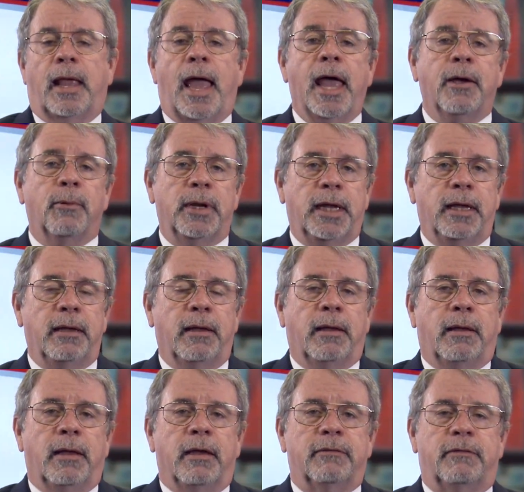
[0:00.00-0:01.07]
Equity
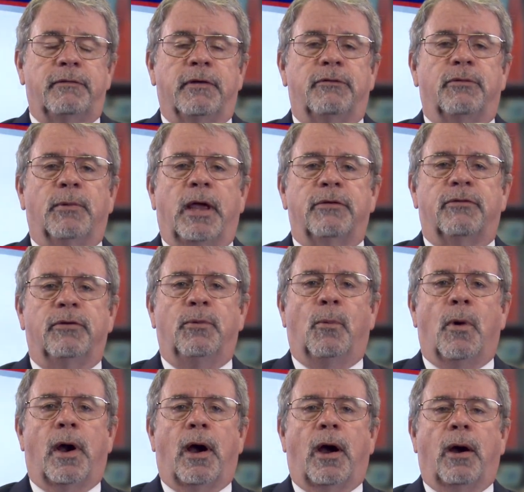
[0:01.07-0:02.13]
is a situation
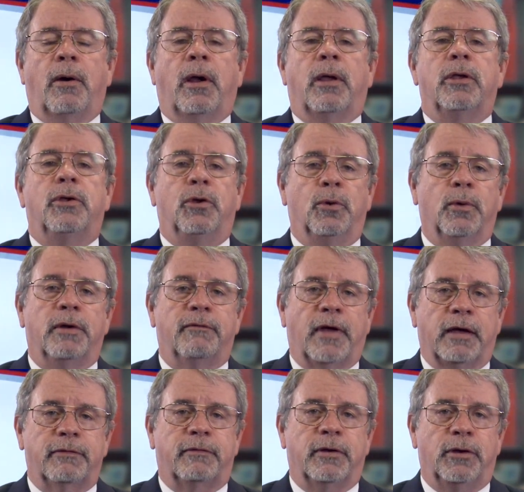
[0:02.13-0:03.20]
where you
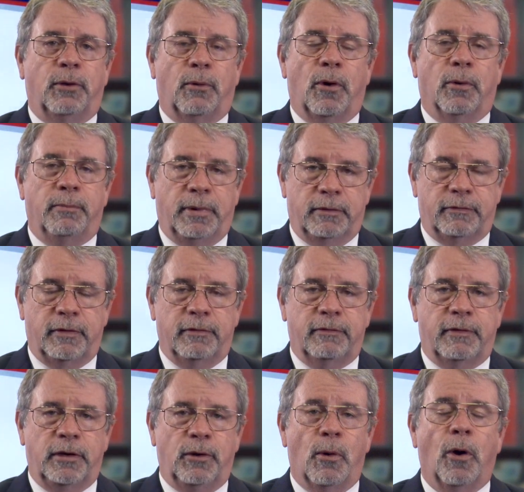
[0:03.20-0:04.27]
invest in your own
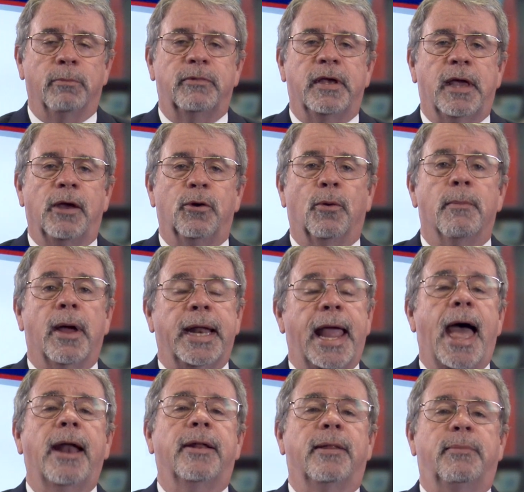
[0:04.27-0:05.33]
business and you hope to get your money
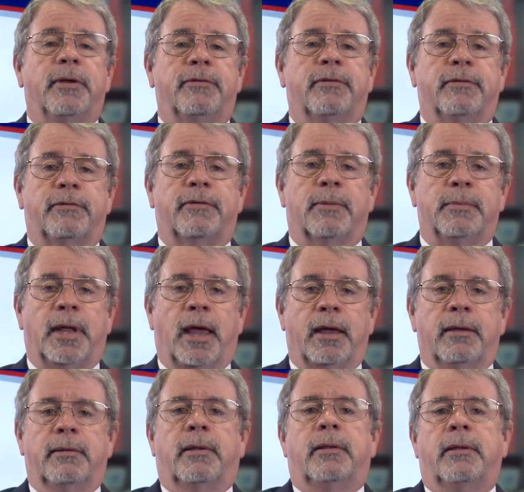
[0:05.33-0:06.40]
out of the business
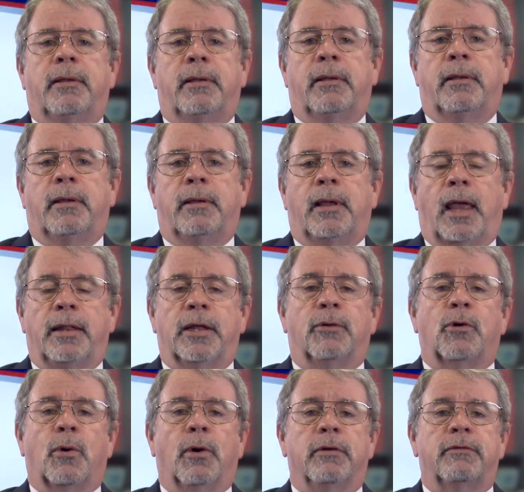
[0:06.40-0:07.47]
someday. And then,
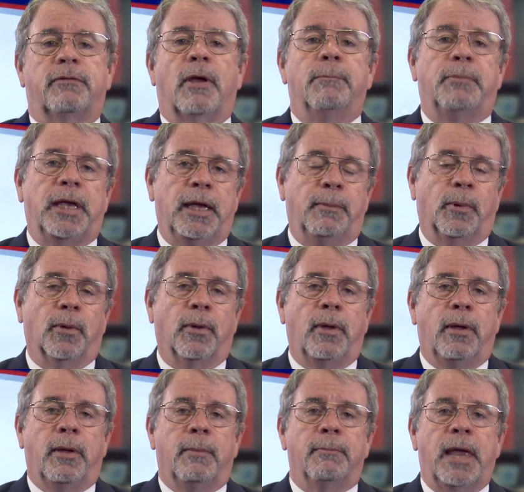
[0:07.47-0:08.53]
of course, some people
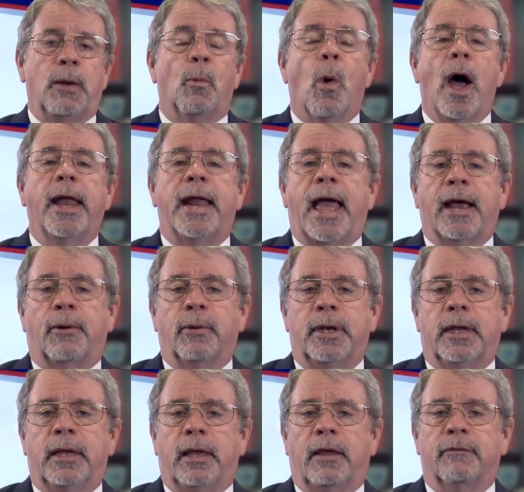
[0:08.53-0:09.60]
may want
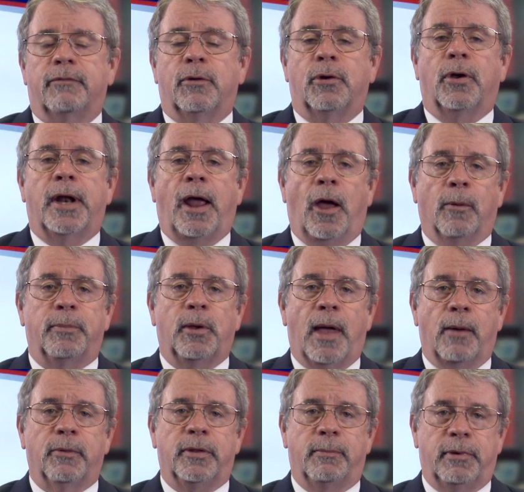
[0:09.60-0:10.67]
equity if they're going to help you
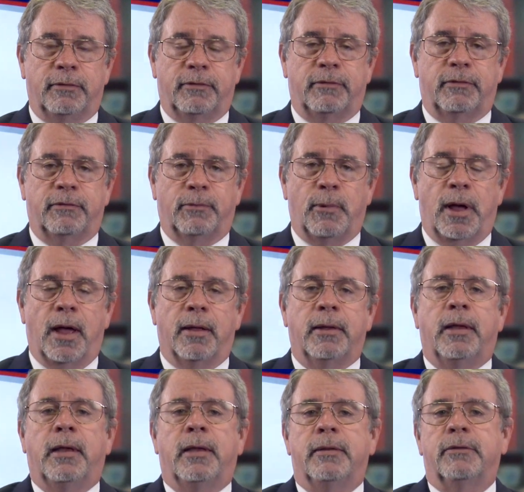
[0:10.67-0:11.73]
out with the business as well.
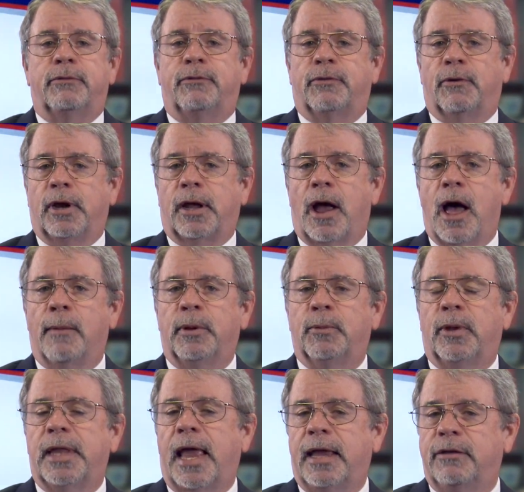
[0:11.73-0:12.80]
This is very common
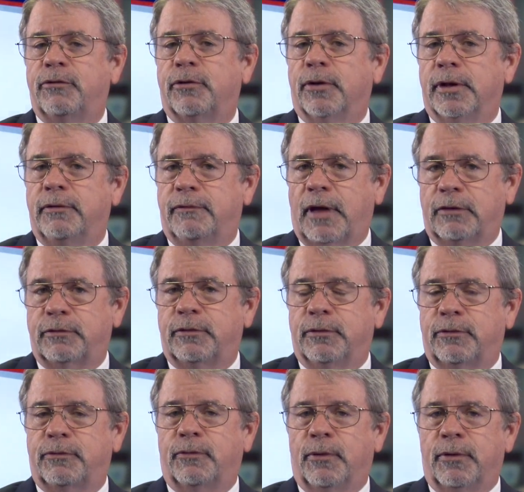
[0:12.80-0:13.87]
with angel
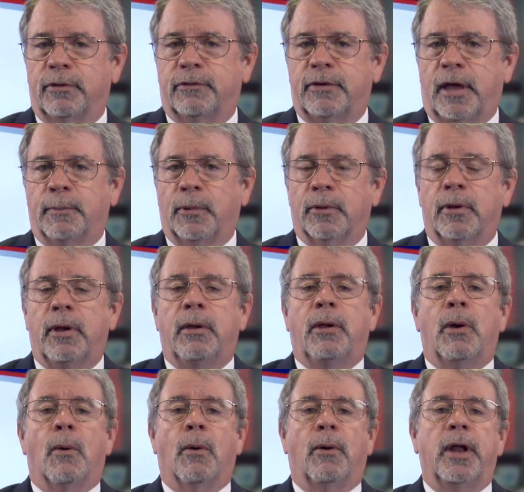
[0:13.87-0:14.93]
investors, for example,
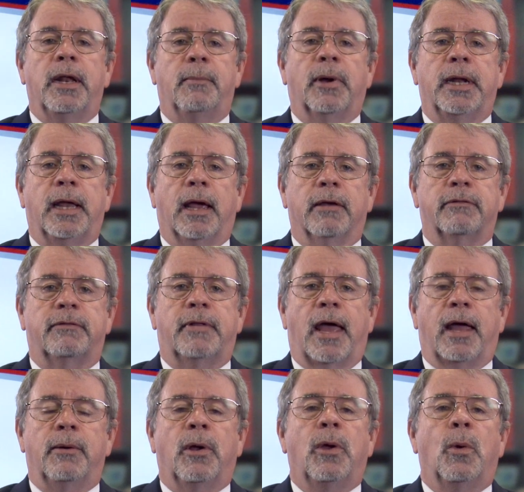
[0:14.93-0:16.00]
or anybody else
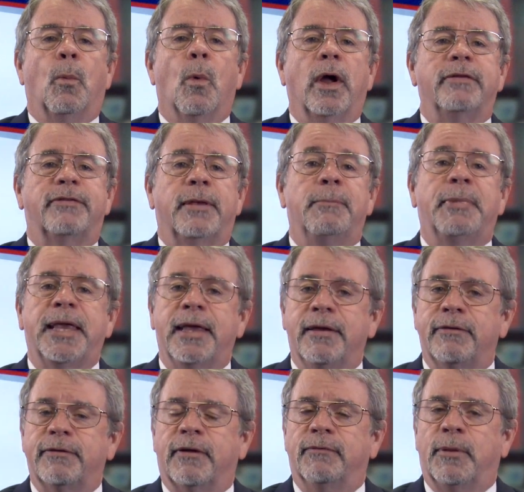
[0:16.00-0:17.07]
that wants a
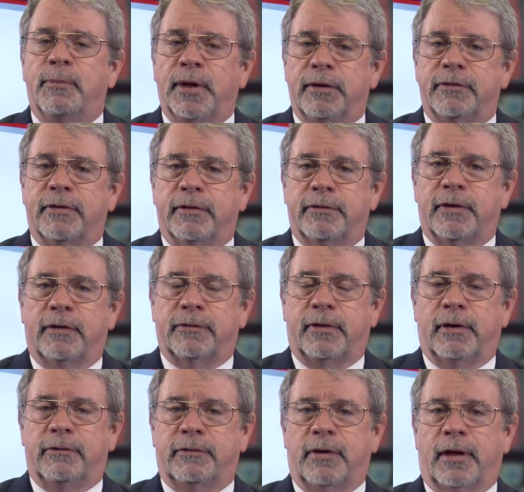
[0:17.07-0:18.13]
piece of the business, as
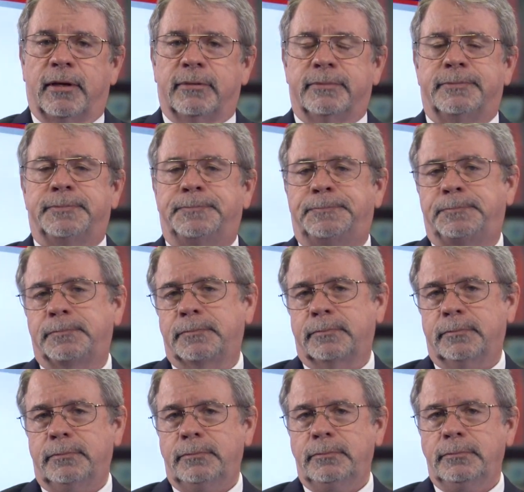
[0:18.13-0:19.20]
they say.
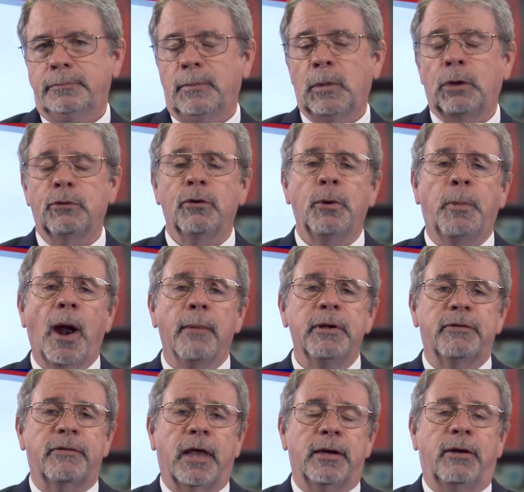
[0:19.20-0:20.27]
So you're
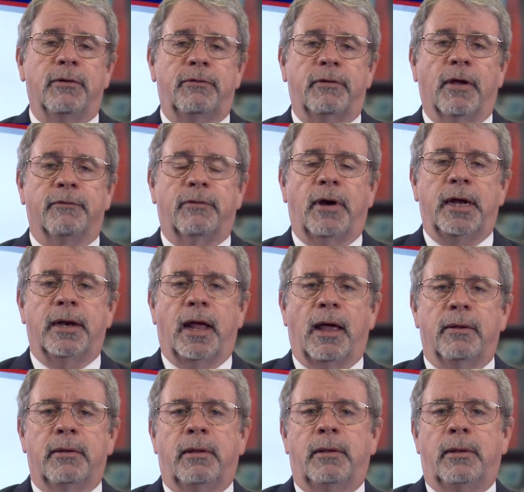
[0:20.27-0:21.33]
probably saying to yourself right
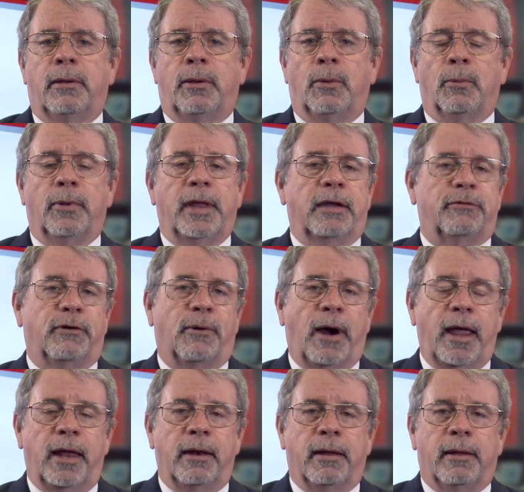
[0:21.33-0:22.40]
now, well, that's
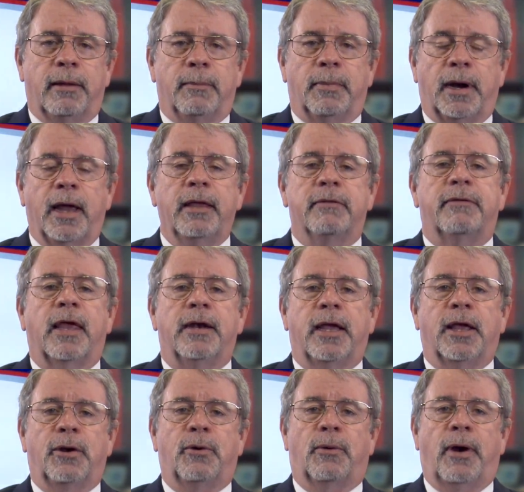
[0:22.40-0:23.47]
great, but I intend to
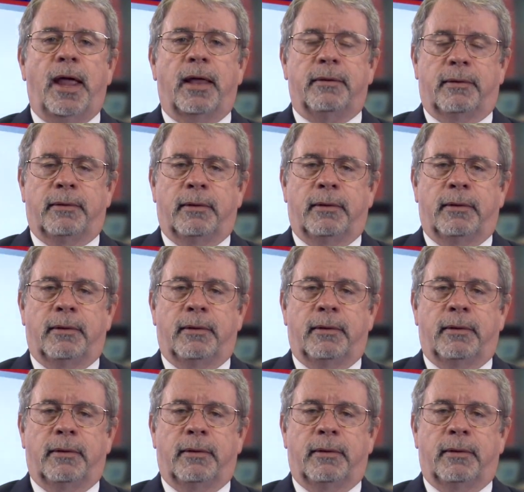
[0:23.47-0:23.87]
get a grant.